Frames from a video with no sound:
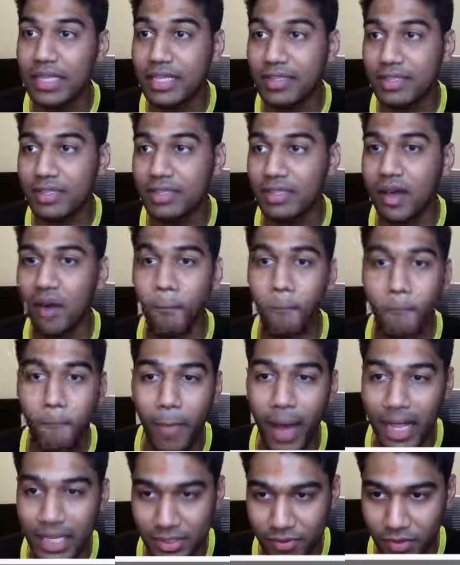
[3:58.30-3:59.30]
this is a
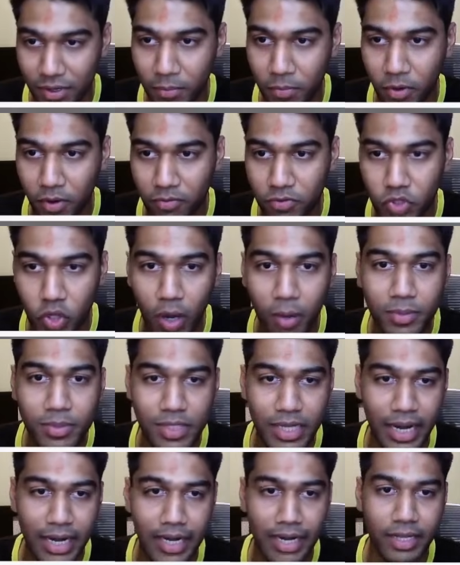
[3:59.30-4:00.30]
massive number of jobs,
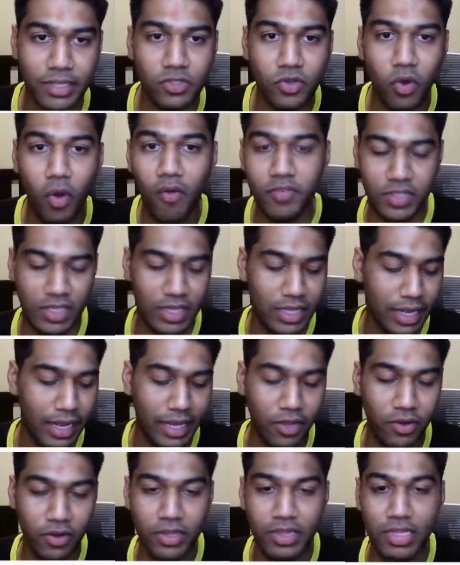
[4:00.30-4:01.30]
right? Again, so obviously
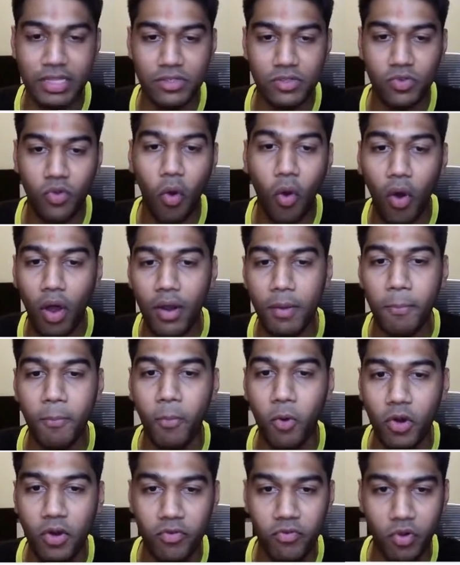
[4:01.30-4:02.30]
this is all
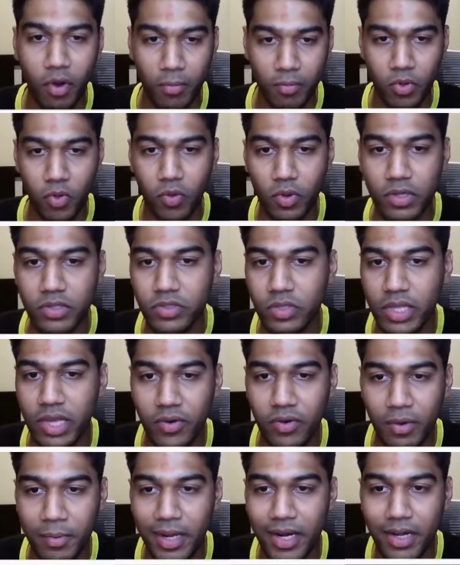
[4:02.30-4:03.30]
pulled from Google, so there
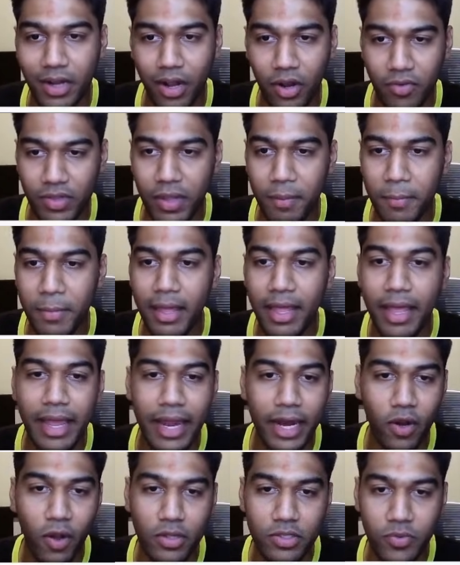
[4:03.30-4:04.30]
will be a ton of them.
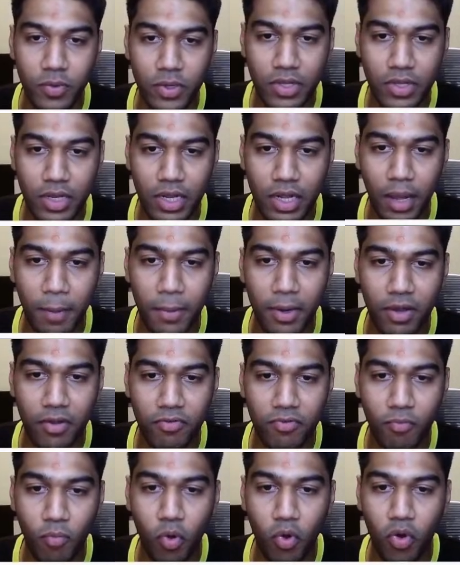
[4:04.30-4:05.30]
It also a couple of
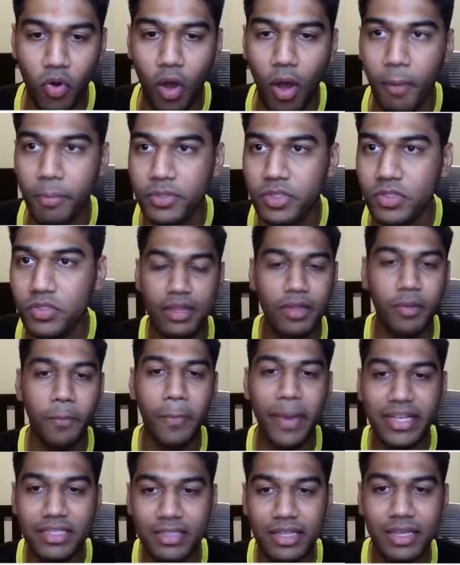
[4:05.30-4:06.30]
more options. The
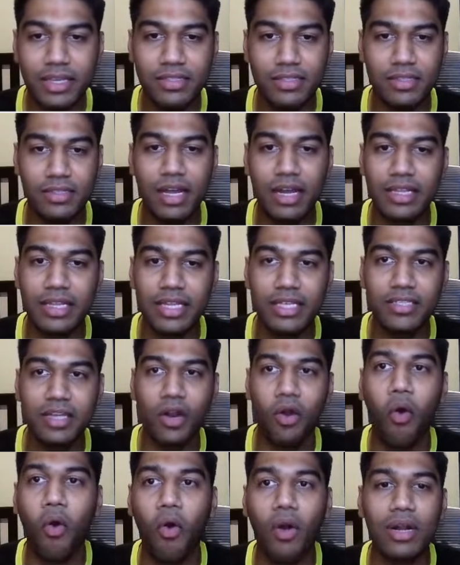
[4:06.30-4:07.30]
best thing is that these are
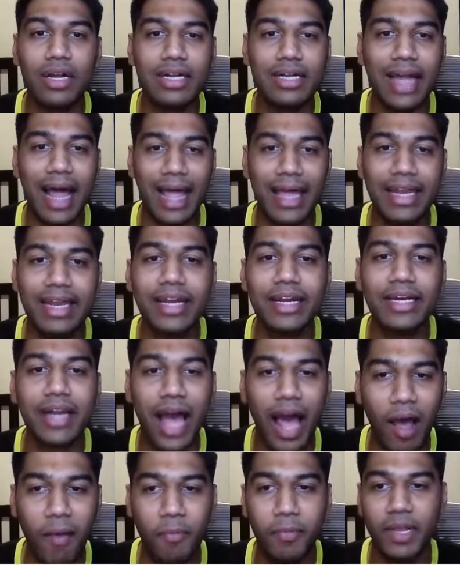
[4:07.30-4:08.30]
all direct
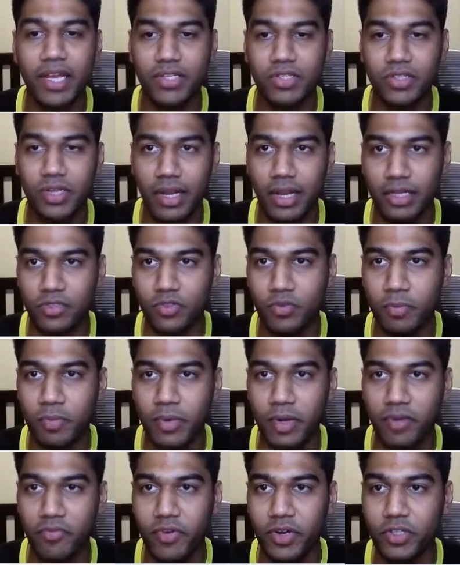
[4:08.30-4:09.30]
application links to
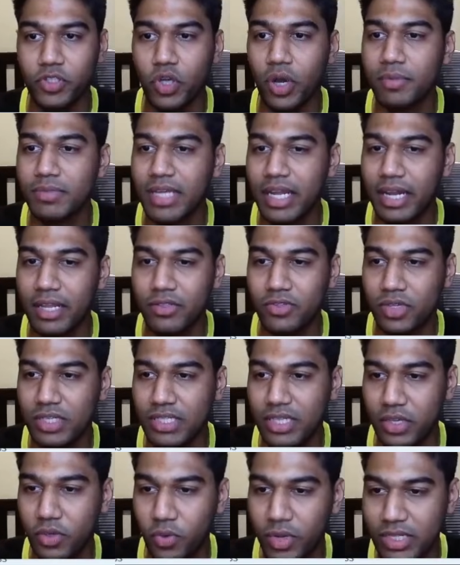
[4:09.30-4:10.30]
different jobs. And as you can
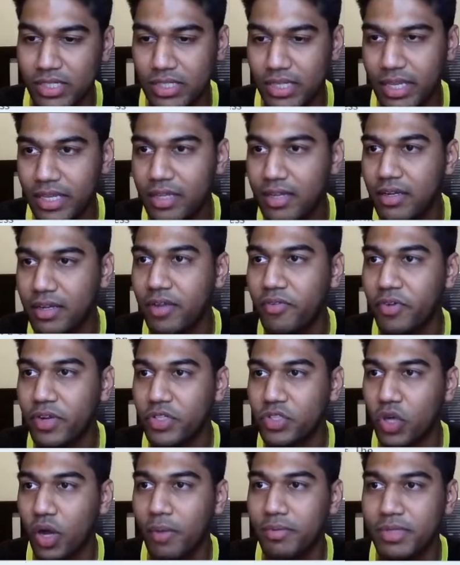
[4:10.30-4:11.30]
see the different
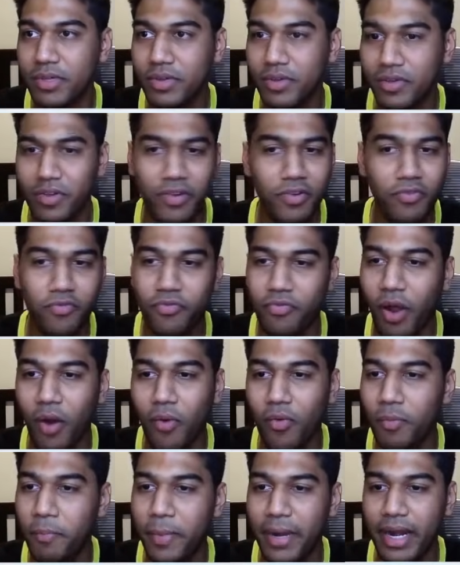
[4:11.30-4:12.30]
jobs. You even
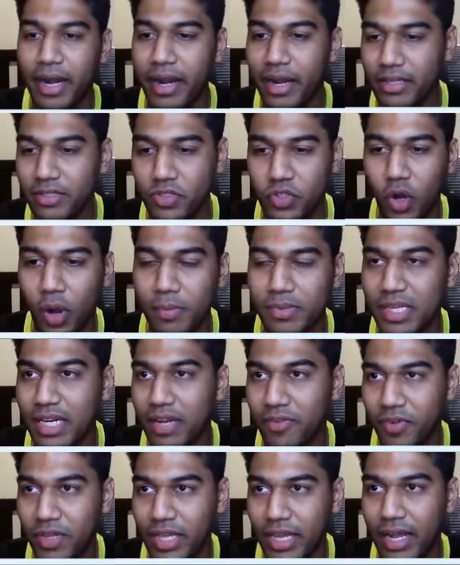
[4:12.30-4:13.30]
found Pinterest jobs and
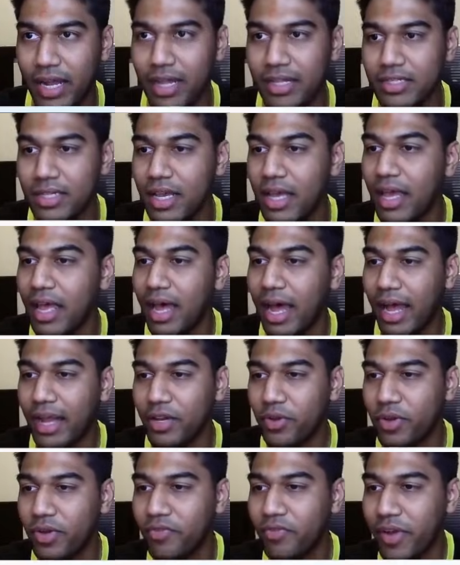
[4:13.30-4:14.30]
everything else. And
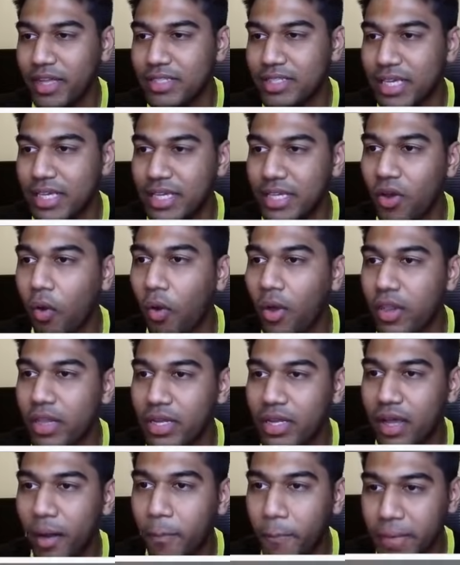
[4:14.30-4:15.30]
you can see all the
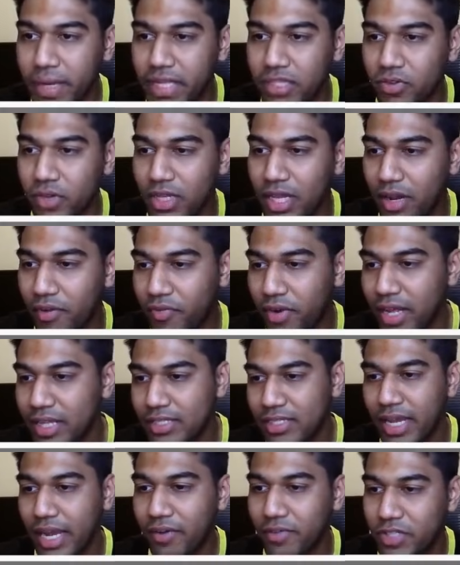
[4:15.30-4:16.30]
companies on the left-hand
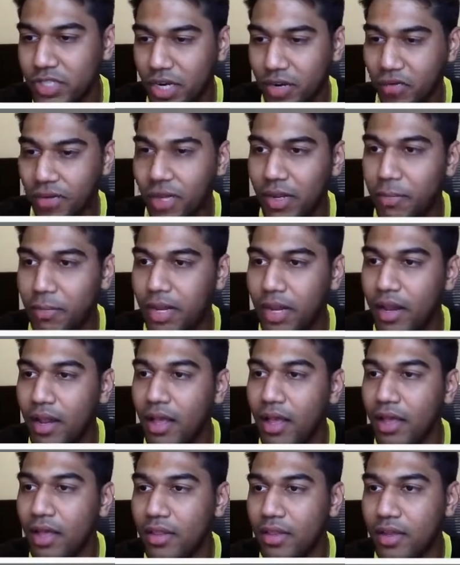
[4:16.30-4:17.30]
side which are available,
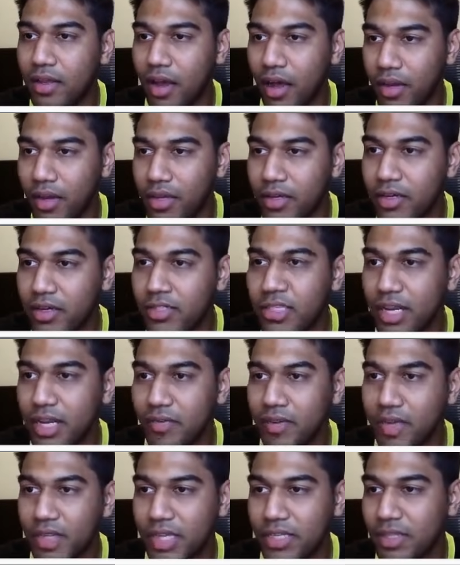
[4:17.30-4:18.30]
the careers and
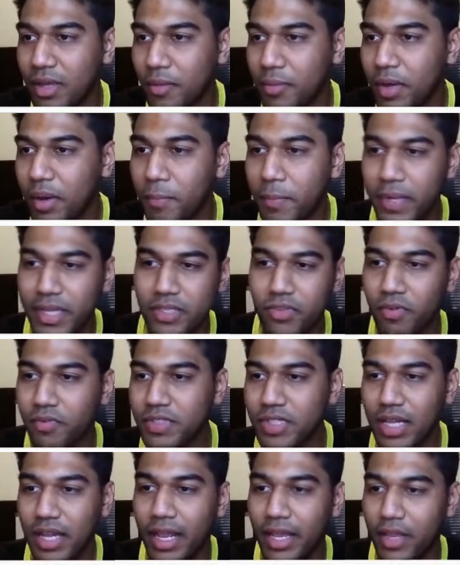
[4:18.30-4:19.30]
everything. Some companies
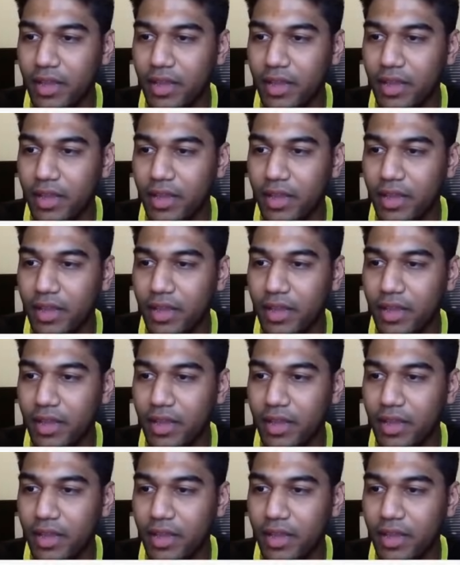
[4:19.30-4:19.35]
obviously